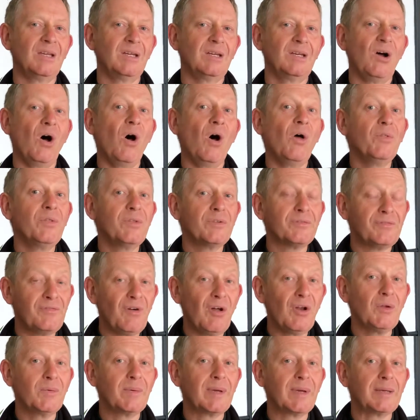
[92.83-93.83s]
On the
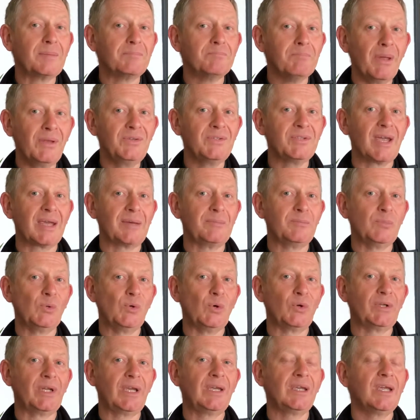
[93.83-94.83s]
following Monday
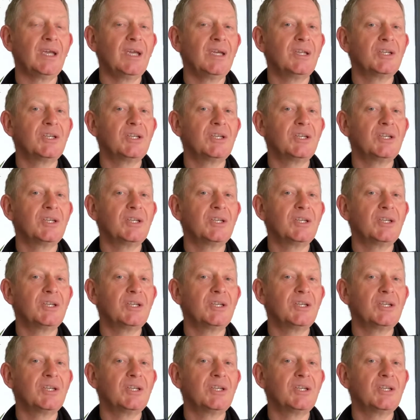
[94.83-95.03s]
morning,